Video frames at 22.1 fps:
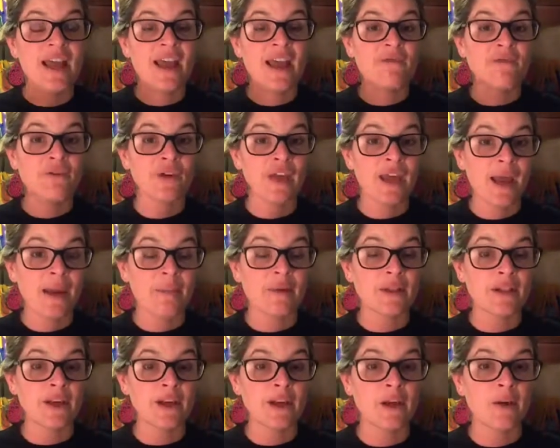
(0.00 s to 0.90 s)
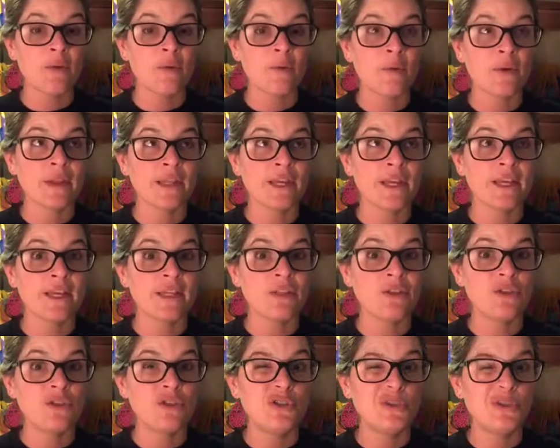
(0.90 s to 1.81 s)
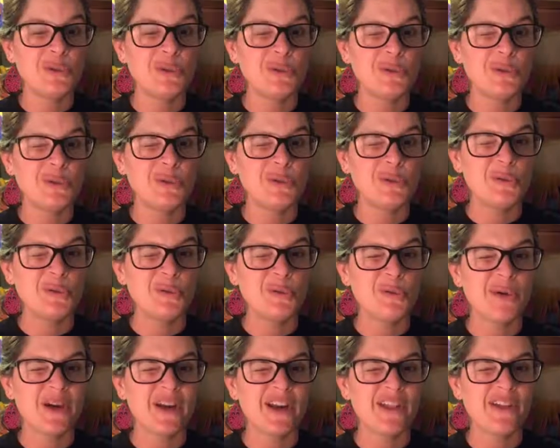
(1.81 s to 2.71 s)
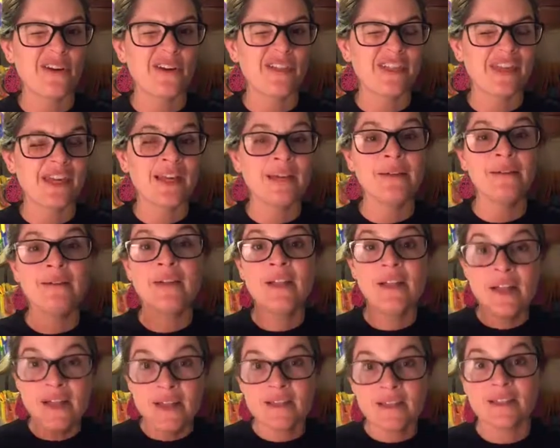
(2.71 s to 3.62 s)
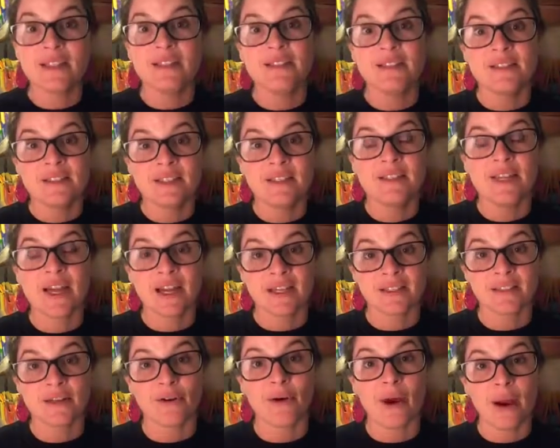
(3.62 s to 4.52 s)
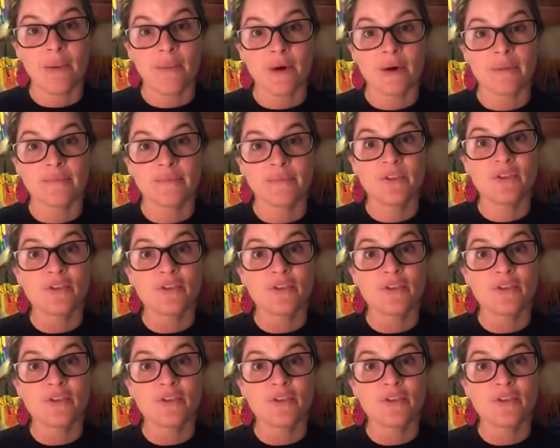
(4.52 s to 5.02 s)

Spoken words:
and vocabulary related to one other thing, syntax and grammar.